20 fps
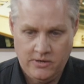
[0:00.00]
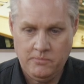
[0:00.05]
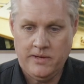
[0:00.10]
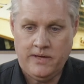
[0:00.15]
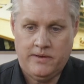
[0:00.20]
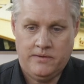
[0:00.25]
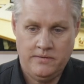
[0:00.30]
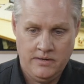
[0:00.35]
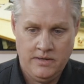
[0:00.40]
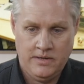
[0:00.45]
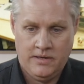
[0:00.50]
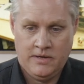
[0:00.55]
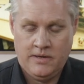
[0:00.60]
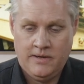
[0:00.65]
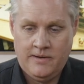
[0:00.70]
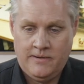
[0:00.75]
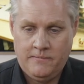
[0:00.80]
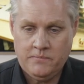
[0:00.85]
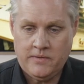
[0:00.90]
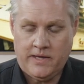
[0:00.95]
mount.
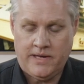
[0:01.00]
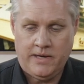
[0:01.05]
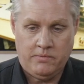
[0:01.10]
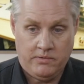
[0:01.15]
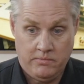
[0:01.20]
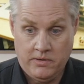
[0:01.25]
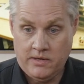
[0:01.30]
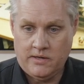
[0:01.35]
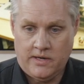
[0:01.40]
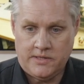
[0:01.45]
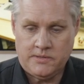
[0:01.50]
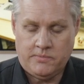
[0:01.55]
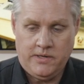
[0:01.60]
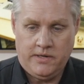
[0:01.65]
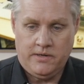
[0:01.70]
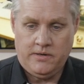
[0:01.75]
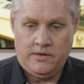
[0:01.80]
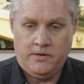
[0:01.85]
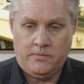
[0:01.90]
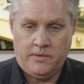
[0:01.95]
And then we realized that we
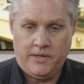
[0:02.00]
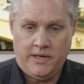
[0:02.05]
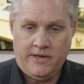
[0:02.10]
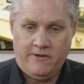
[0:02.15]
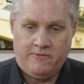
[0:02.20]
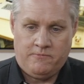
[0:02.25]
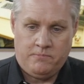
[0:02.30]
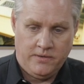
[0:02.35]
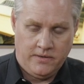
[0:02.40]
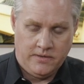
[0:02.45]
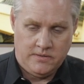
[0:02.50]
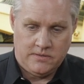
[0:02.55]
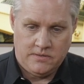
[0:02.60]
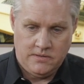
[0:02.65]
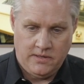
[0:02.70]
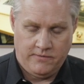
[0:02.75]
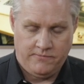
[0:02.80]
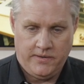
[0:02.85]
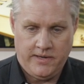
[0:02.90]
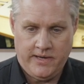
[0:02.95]
needed to do EF because
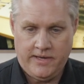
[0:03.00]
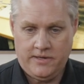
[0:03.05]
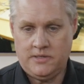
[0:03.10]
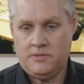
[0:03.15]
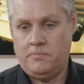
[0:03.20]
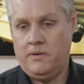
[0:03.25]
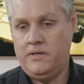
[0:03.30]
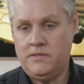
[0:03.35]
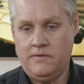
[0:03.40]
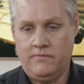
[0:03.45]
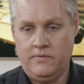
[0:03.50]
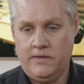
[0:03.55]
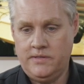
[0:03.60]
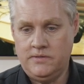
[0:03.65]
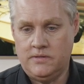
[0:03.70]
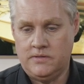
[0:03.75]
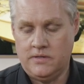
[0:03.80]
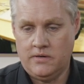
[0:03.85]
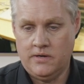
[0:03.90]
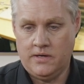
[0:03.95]
if we had expensive
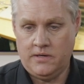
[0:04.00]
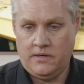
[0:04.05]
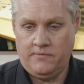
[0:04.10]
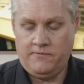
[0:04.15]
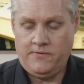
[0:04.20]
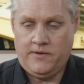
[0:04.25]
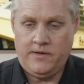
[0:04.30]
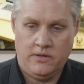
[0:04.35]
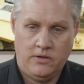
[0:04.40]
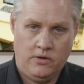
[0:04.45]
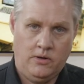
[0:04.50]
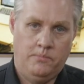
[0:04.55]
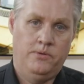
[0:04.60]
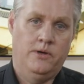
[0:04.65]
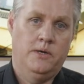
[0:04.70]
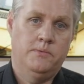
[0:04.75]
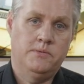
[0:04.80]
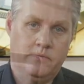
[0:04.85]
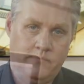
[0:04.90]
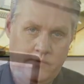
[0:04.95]
lenses, it kind of defeated the whole
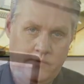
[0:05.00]
purpose of